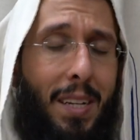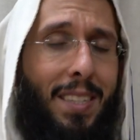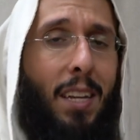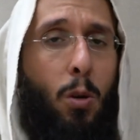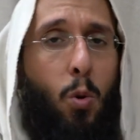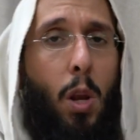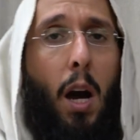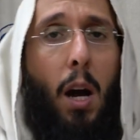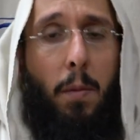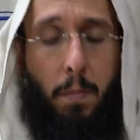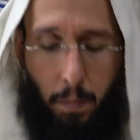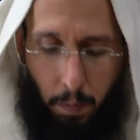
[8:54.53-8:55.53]

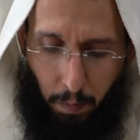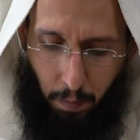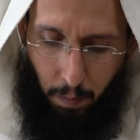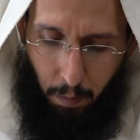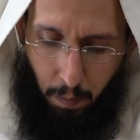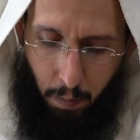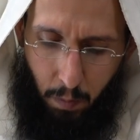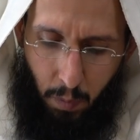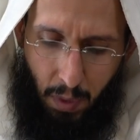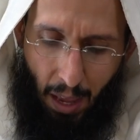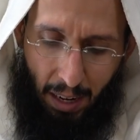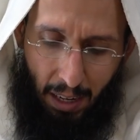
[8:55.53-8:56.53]
segula
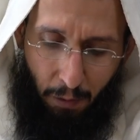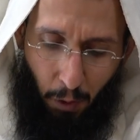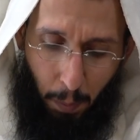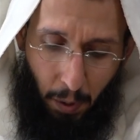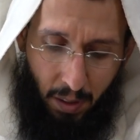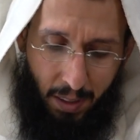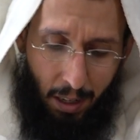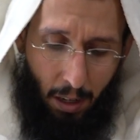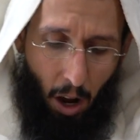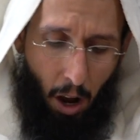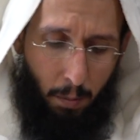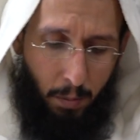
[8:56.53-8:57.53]
that if a person
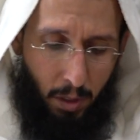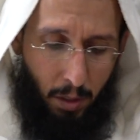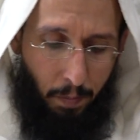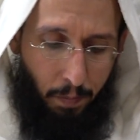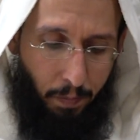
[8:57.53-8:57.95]
comes